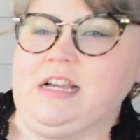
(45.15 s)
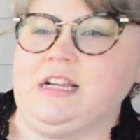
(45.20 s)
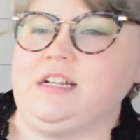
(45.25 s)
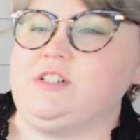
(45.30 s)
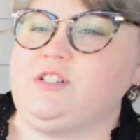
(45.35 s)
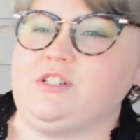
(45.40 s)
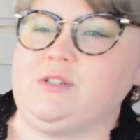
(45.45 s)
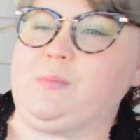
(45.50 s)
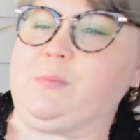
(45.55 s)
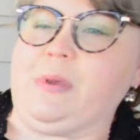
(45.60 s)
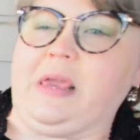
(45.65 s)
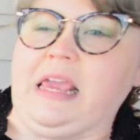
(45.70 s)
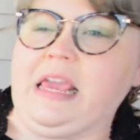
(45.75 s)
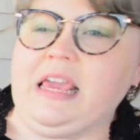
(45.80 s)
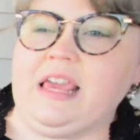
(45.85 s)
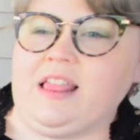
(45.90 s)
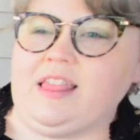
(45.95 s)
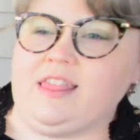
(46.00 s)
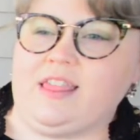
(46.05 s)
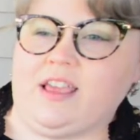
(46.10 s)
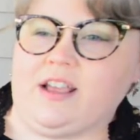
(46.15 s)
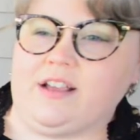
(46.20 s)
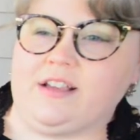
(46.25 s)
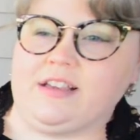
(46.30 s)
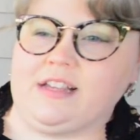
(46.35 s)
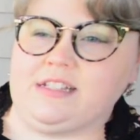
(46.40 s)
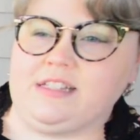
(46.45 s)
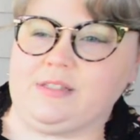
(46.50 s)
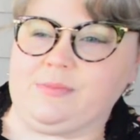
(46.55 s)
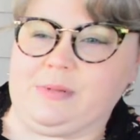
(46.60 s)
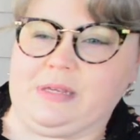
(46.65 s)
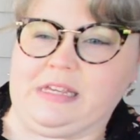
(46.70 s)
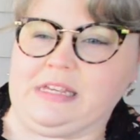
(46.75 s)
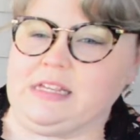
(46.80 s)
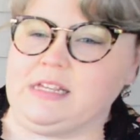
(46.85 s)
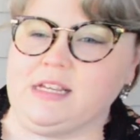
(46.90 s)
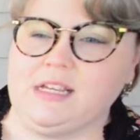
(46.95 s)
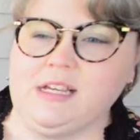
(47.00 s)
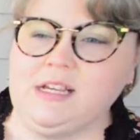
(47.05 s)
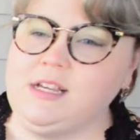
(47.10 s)
just being in there gets
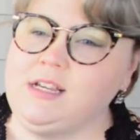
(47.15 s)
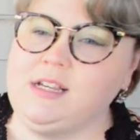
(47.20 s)
me